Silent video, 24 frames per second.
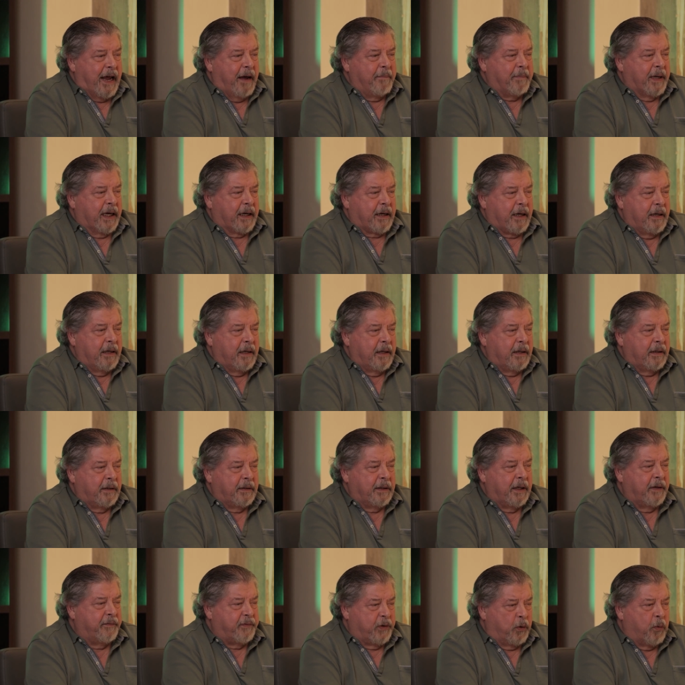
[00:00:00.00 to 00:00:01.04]
The pandemic,
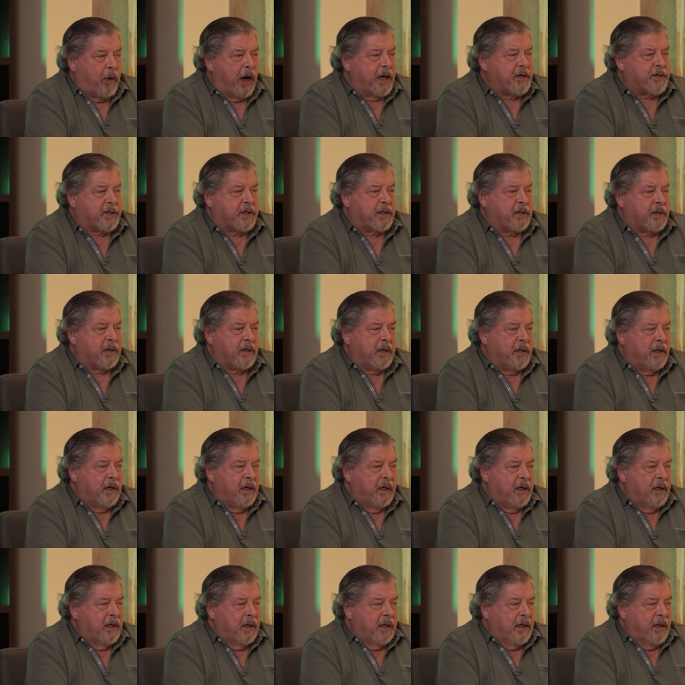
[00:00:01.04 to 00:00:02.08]
if you
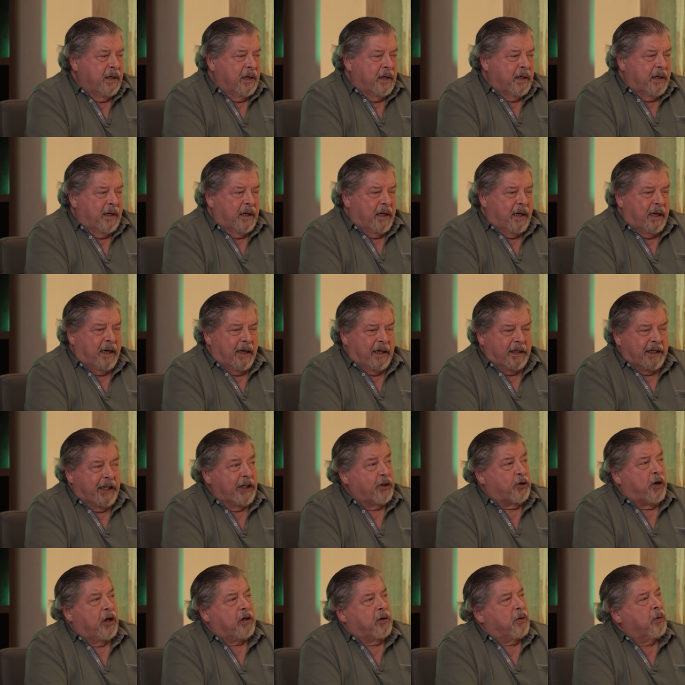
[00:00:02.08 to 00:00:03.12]
watch
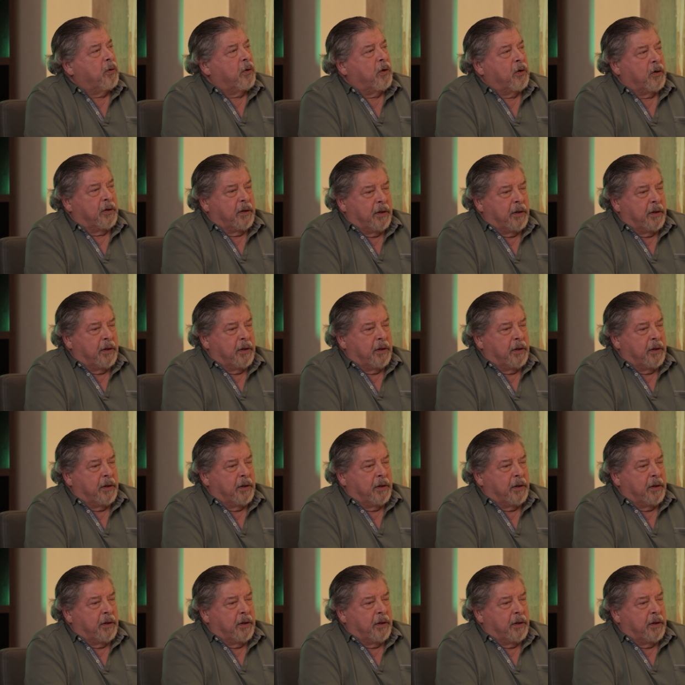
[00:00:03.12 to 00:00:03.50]
uh, Dita